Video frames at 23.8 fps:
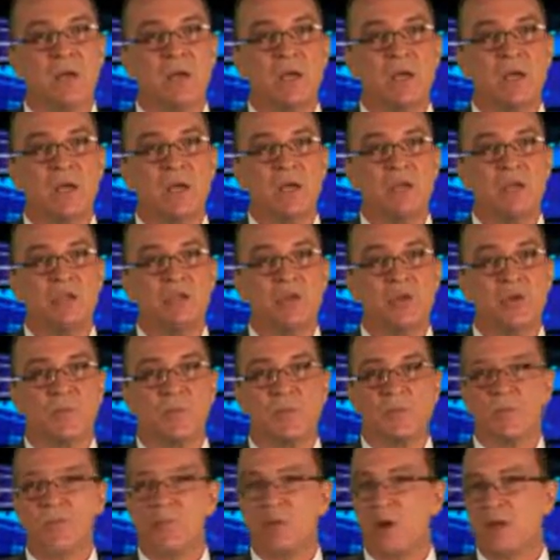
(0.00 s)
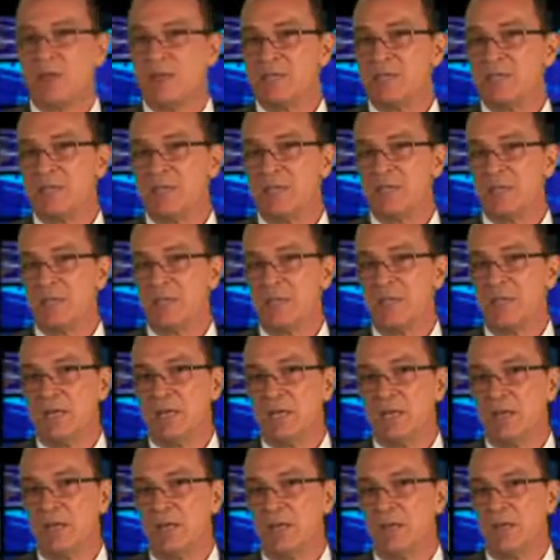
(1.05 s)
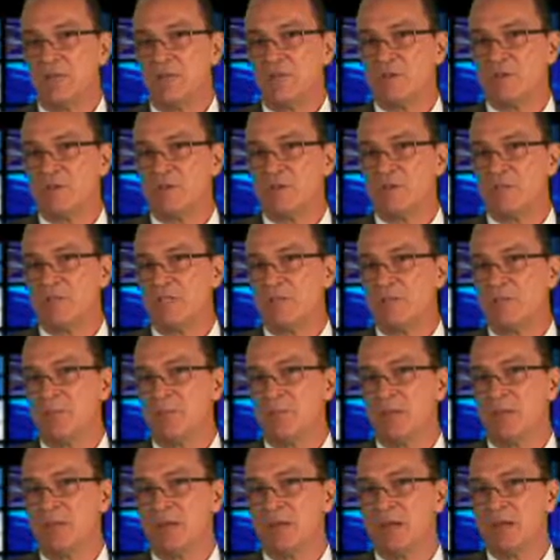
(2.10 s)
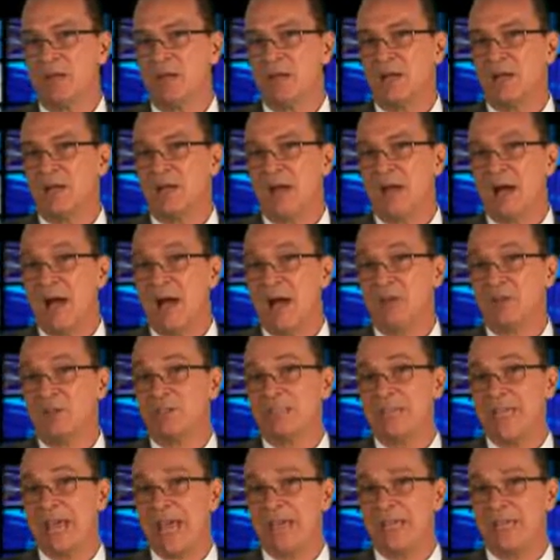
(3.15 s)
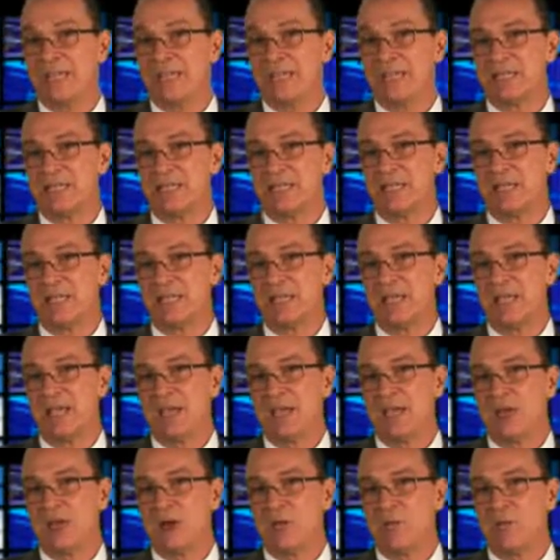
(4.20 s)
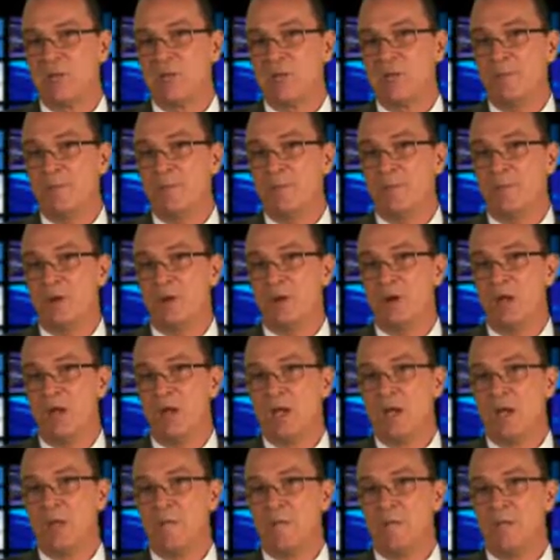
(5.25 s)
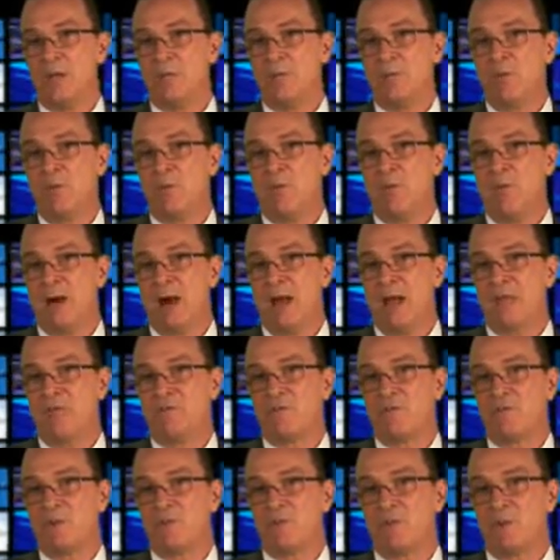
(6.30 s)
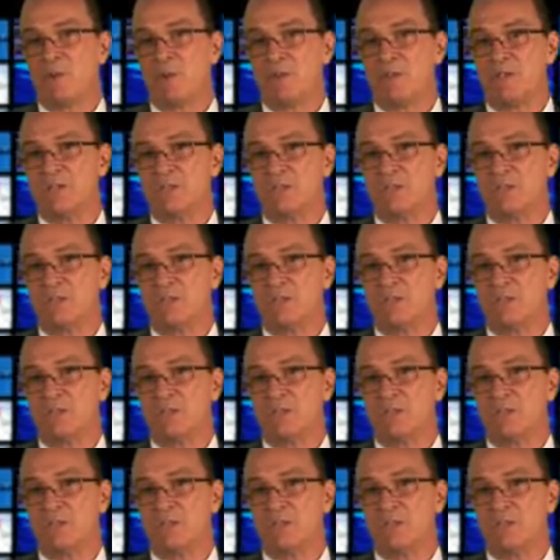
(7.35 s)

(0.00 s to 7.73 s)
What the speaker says: Show me the price, and if it's reasonable, I'll take it. Remember, people buy for their reasons.